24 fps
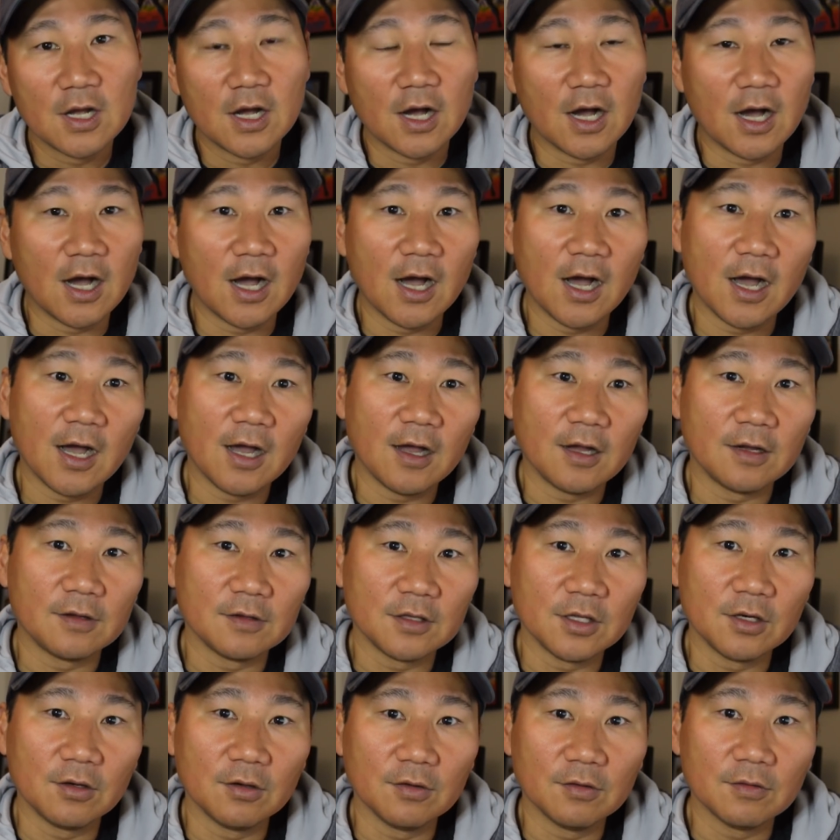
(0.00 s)
uh,
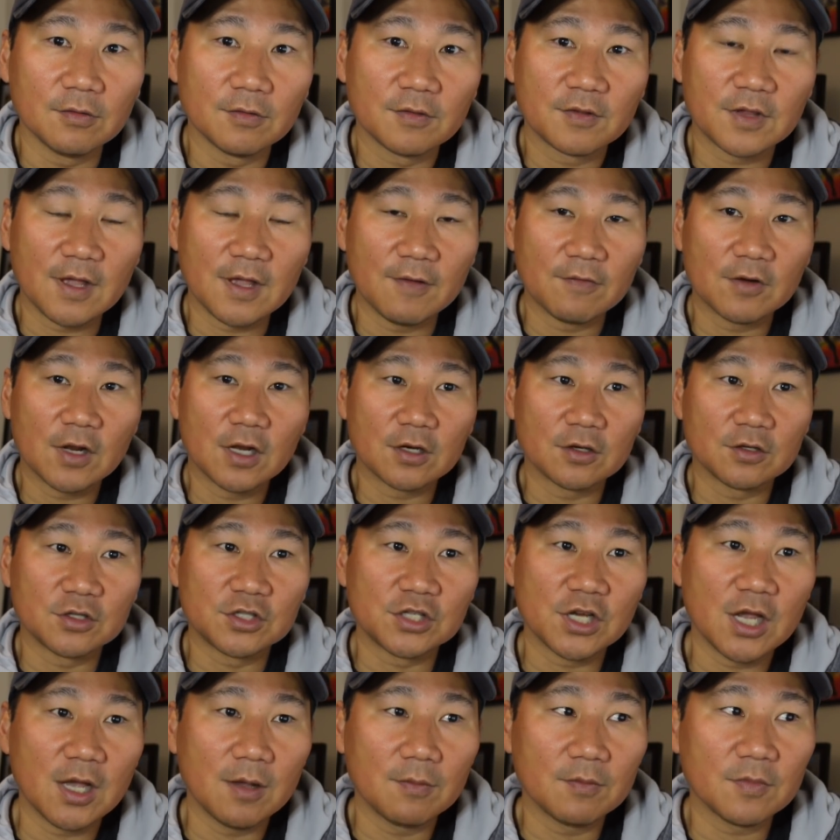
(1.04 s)
you know, 700
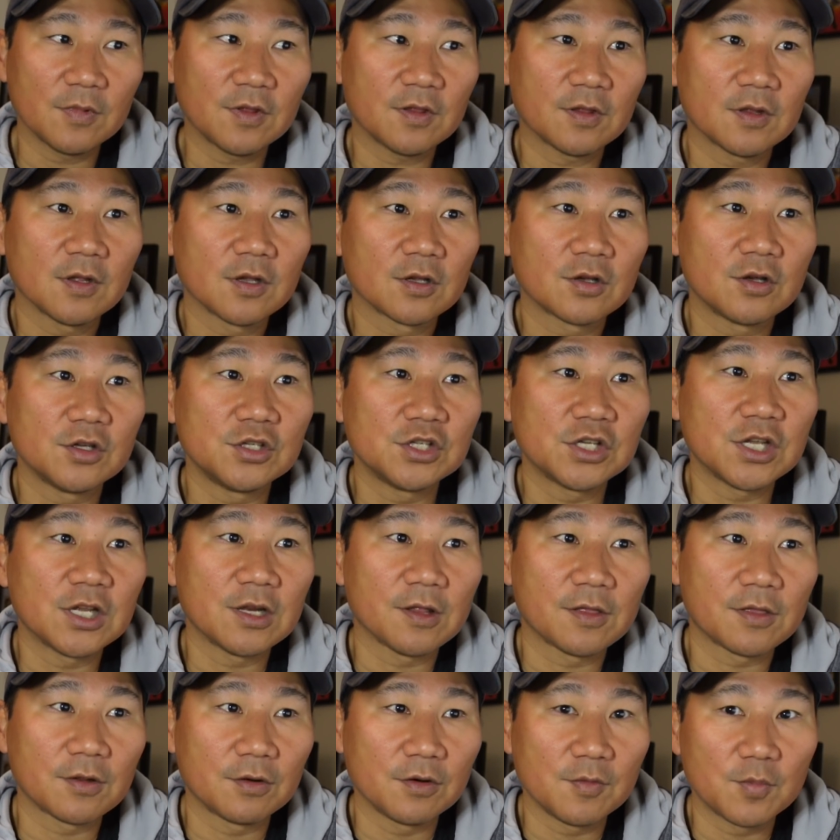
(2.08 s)
gems, could you get a
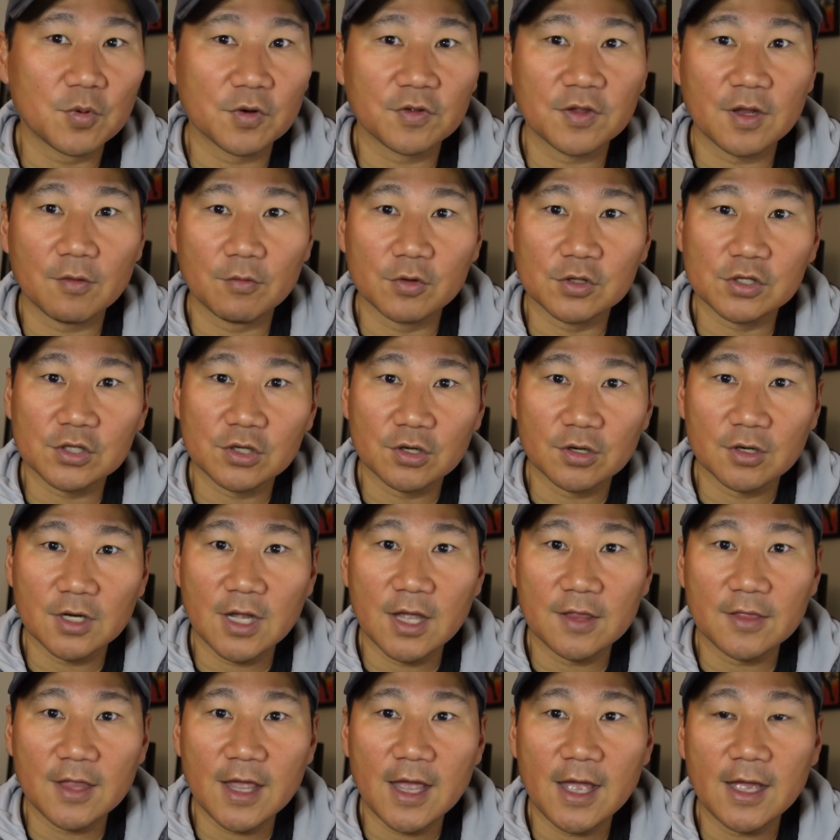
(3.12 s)
30% return
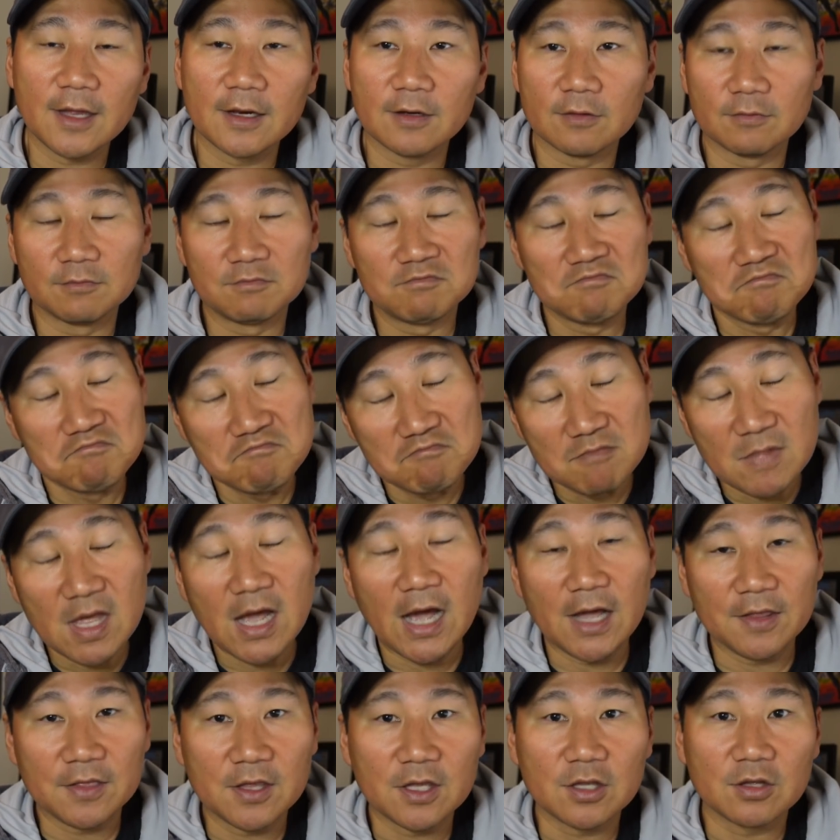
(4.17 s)
on that?
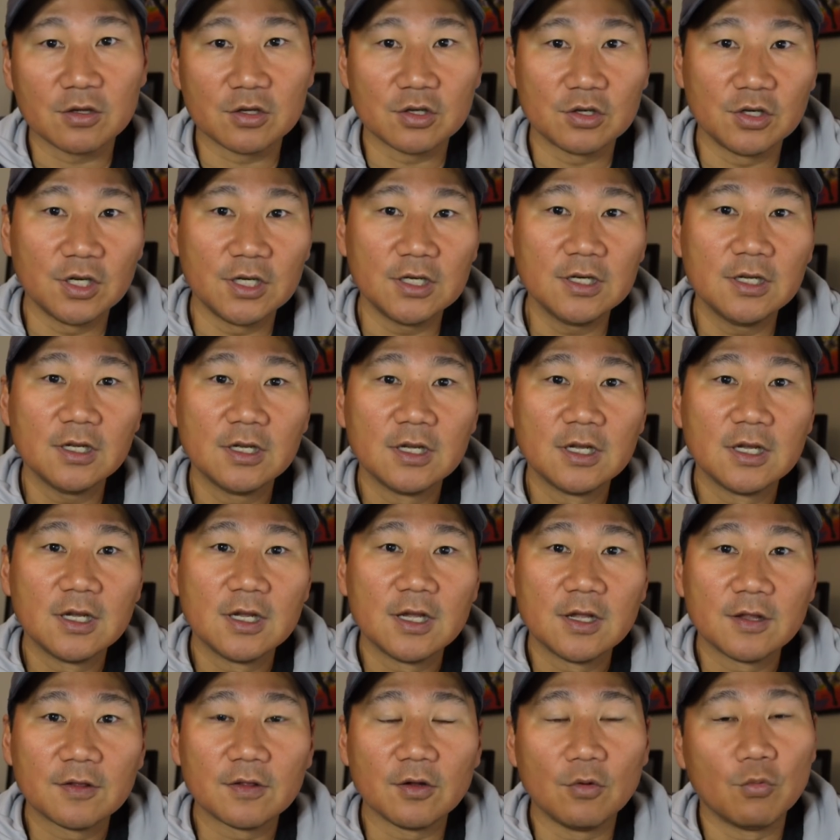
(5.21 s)
I think you could.
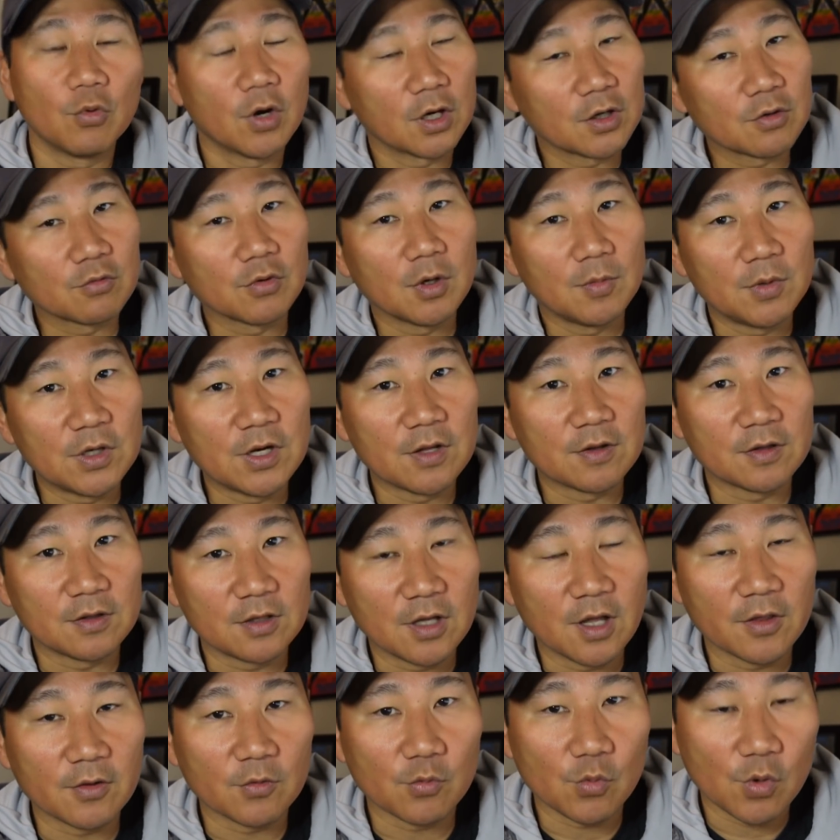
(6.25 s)
So Wonder Woman is
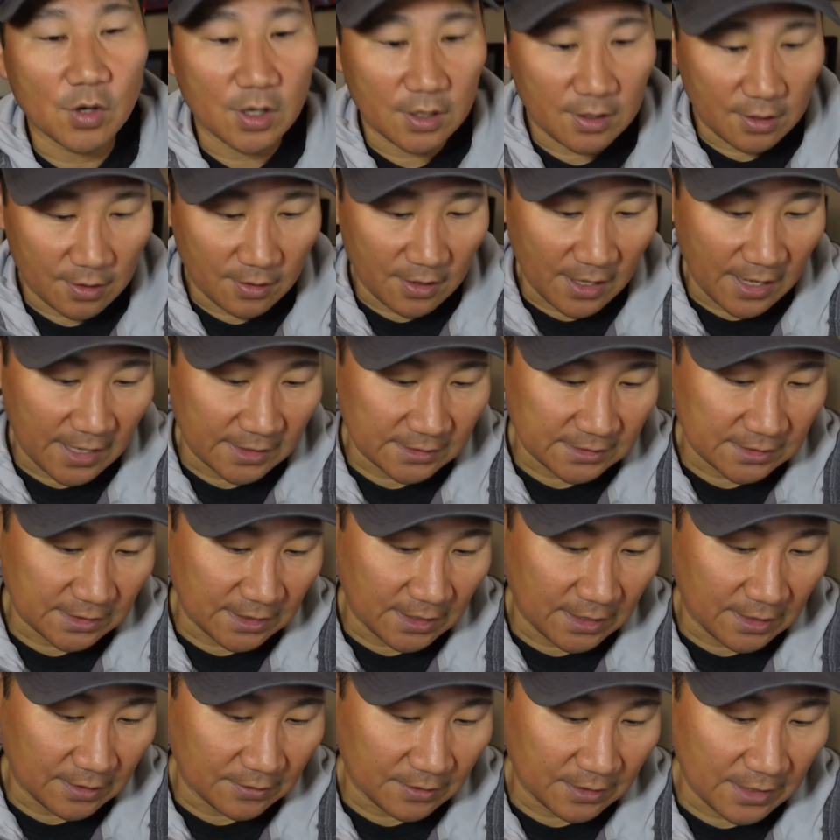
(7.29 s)
another one that,
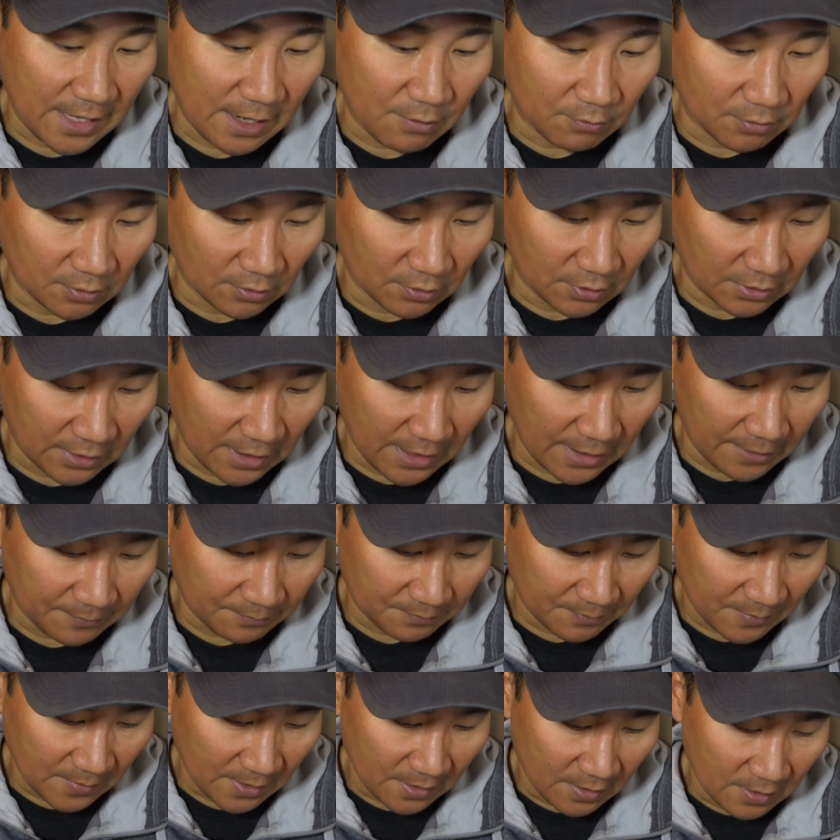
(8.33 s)
uh, that I would look at.
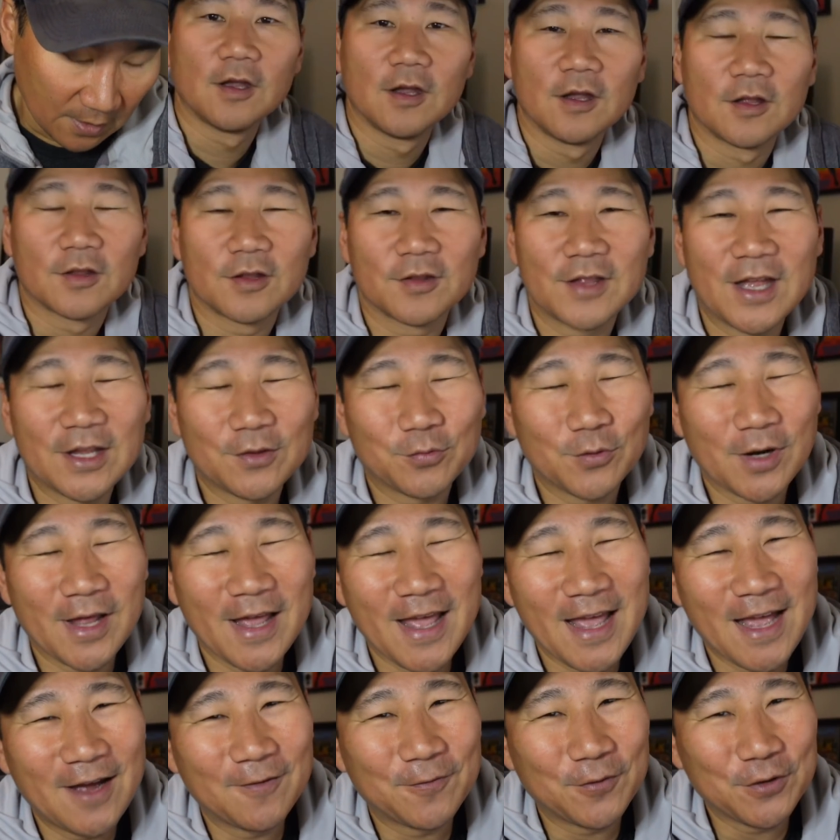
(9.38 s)
So that's what I
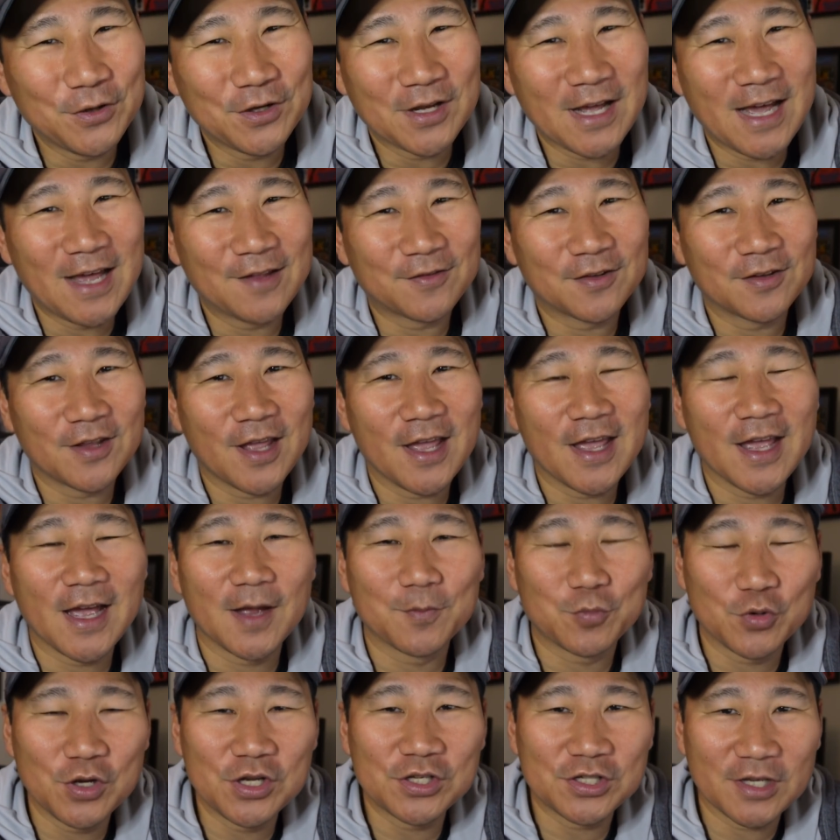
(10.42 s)
have for you guys today. I
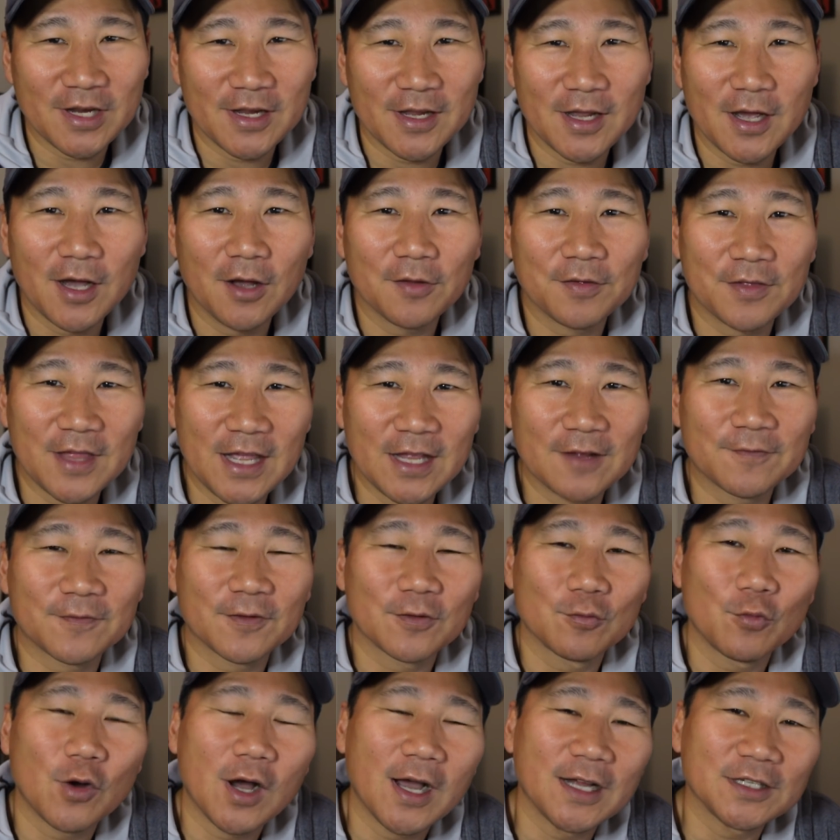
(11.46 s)
appreciate y'all. Thanks for
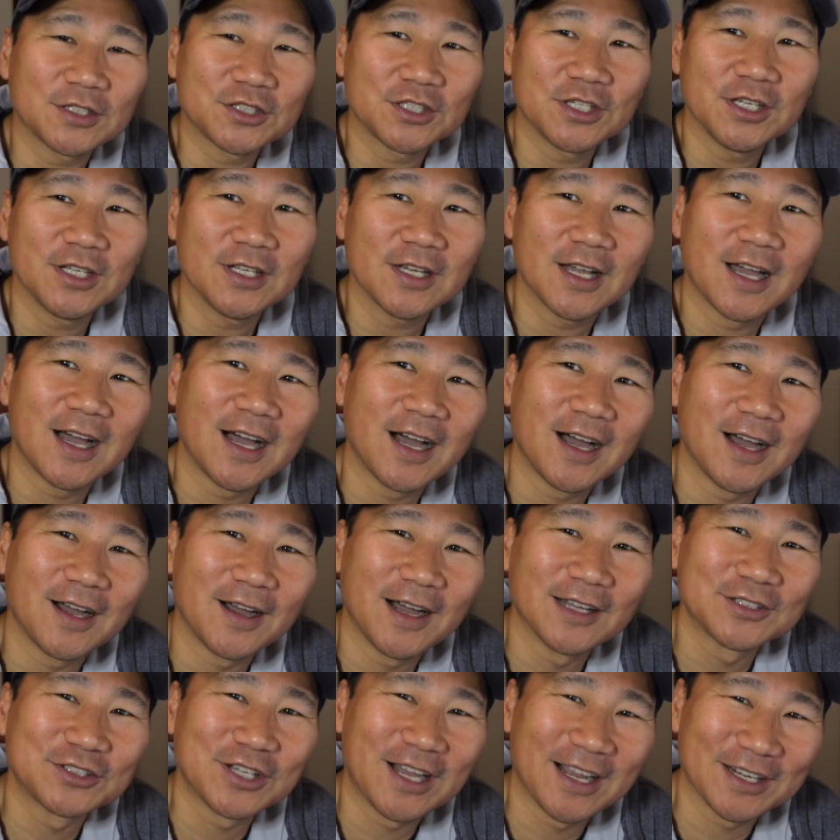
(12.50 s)
watching. Uh,
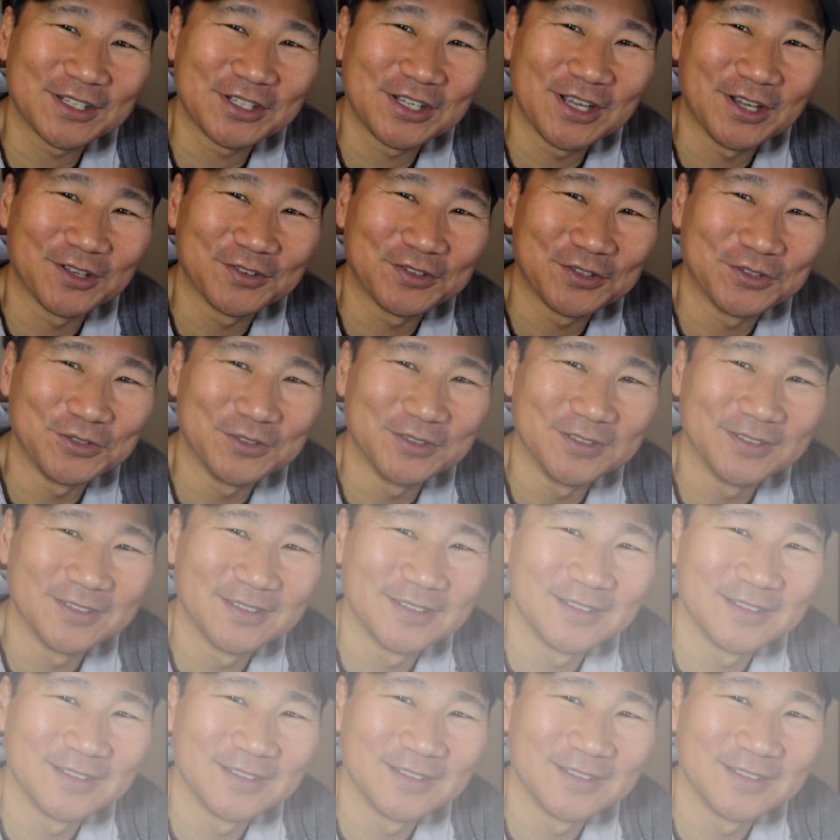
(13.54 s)
I'll talk to y'all soon.